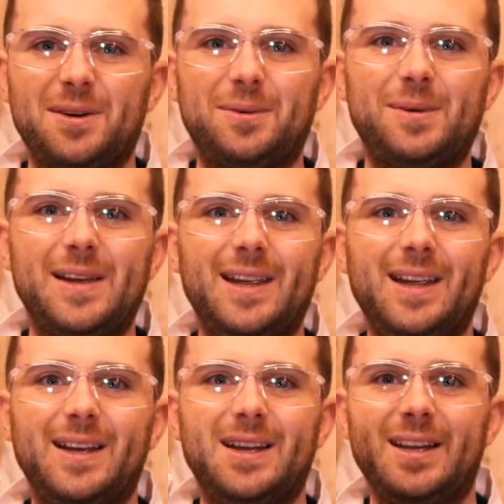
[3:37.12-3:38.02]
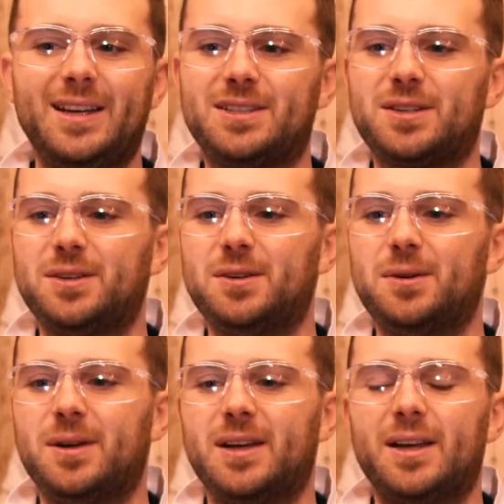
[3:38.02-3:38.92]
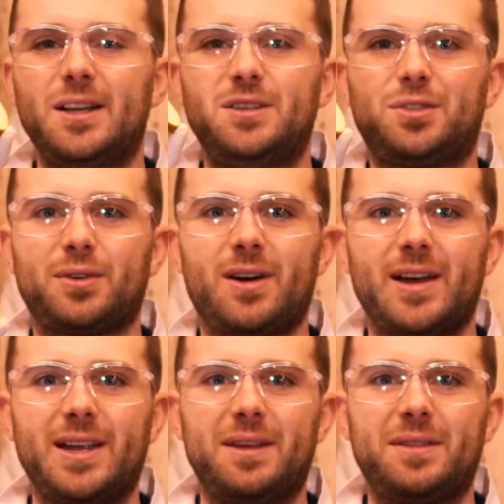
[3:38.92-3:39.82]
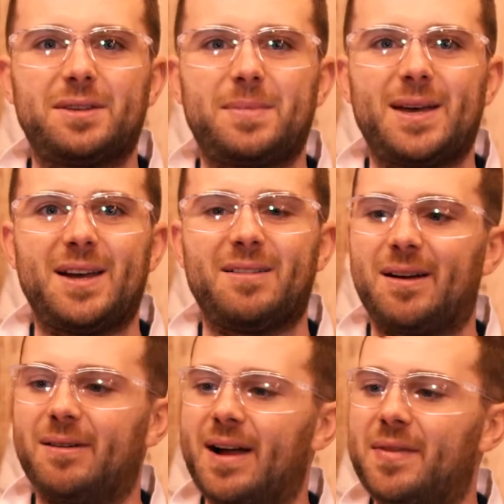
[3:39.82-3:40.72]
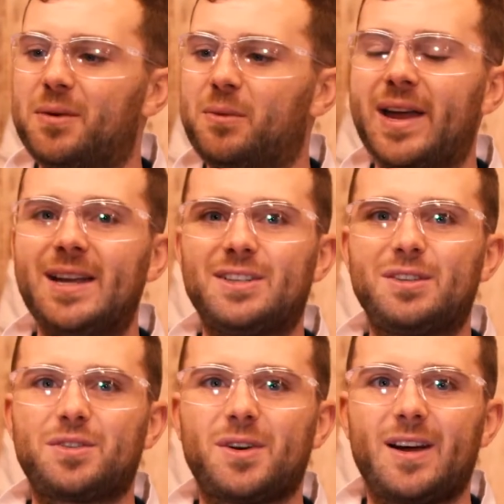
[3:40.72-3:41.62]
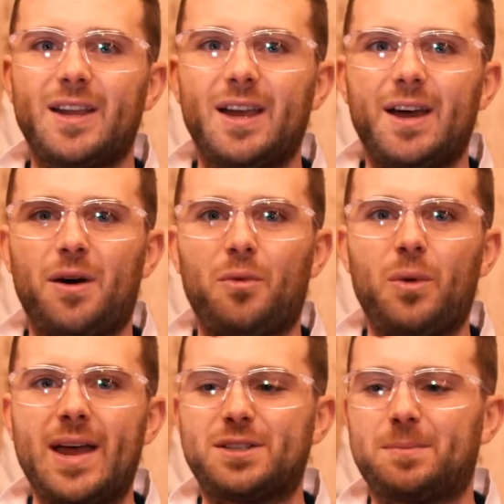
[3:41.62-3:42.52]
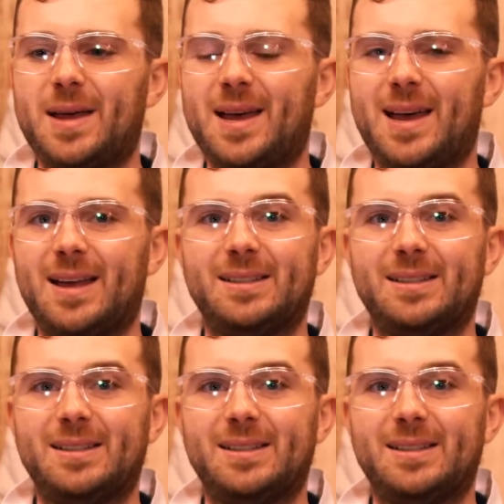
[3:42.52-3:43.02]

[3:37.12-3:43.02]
We need to dry this pear out, and the way to dry a wet pear